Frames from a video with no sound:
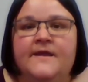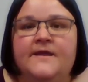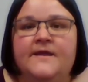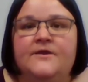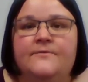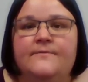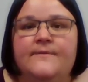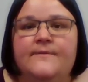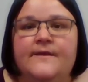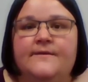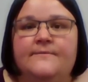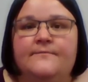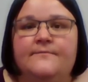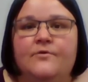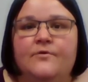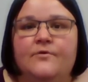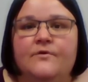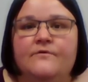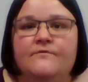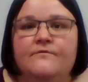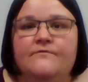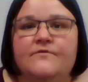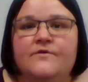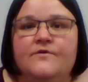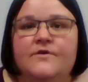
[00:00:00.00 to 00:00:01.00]
It'll be
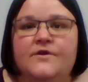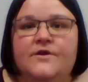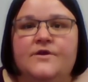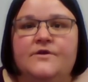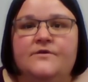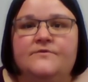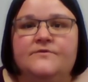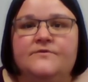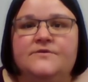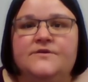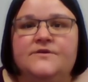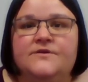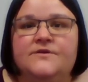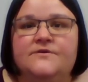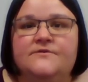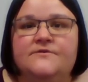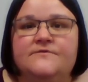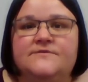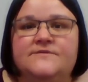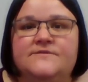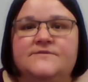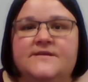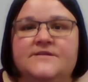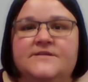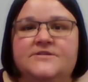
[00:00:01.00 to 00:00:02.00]
important for you to
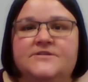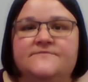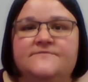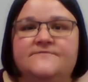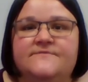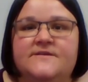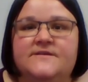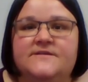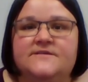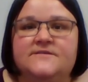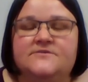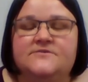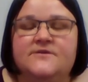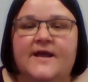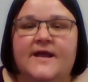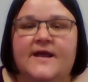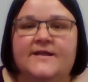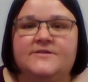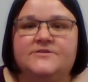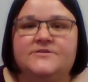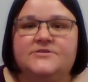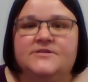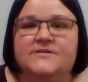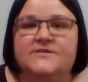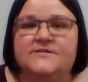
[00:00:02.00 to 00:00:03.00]
use each of these
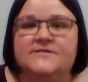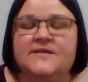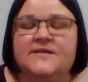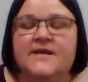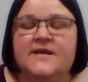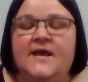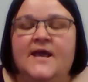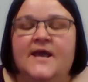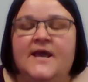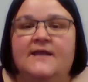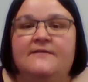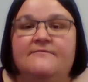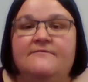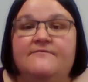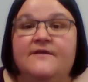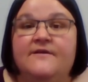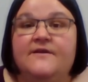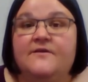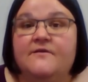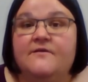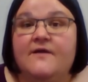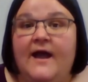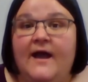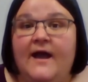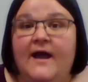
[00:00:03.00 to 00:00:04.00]
strategies and
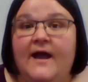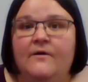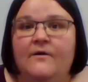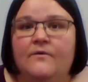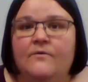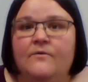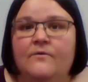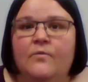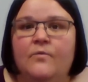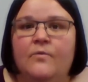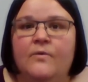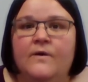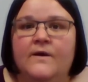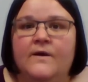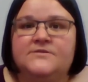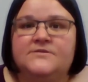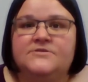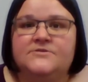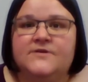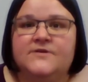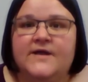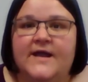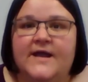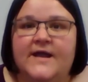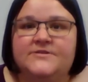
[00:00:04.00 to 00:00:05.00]
figure out what
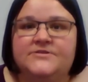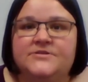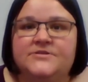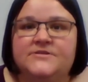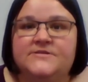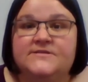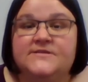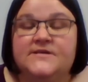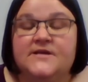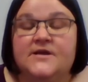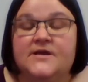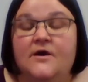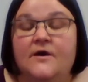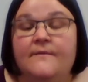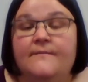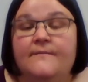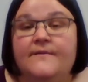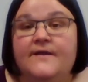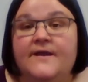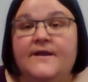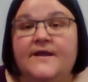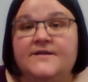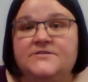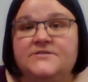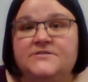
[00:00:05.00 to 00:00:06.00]
strategies and
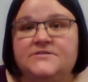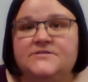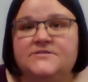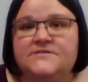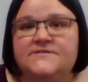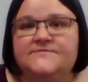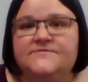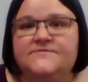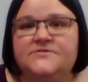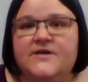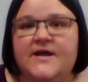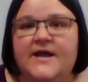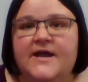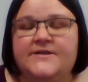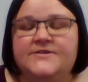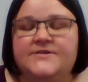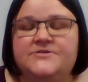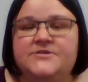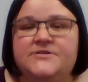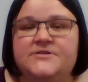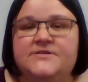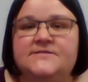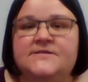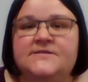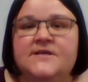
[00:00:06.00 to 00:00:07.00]
combinations of
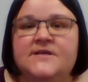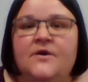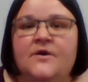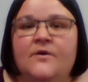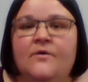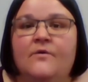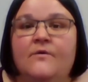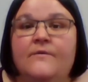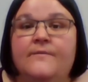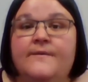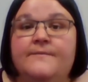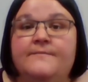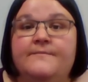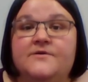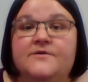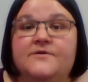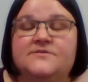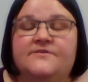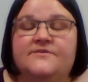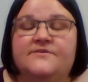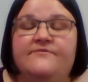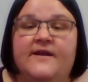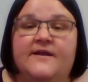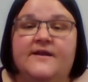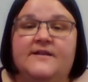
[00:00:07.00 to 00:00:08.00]
strategies will be
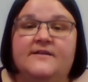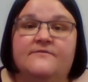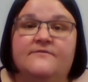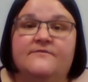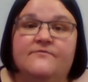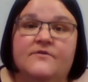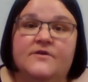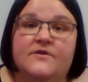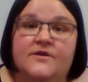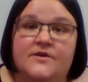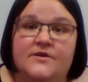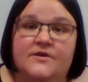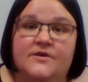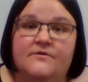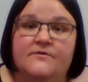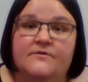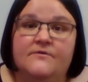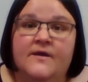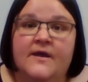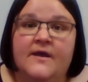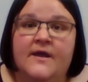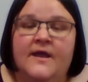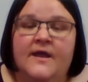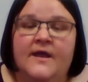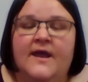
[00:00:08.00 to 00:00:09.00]
most effective for
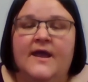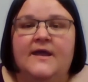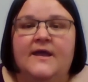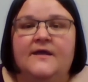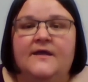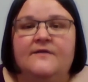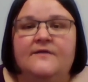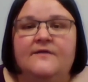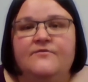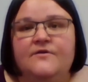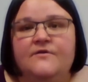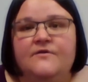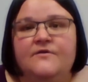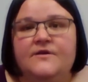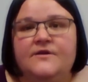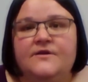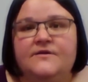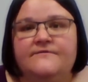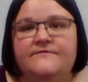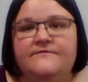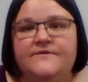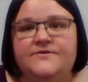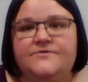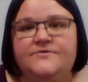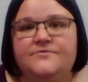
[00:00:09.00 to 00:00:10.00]
you and for your
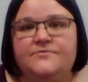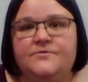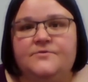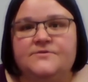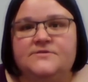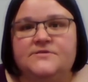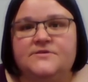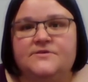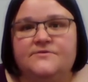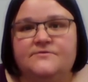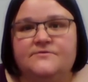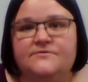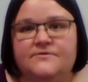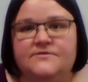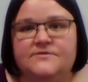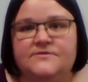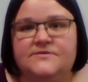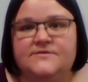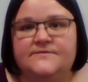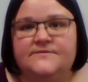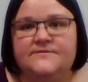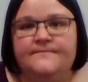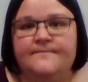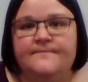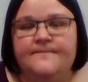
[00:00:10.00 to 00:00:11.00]
individual
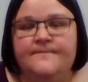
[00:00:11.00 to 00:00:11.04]
students.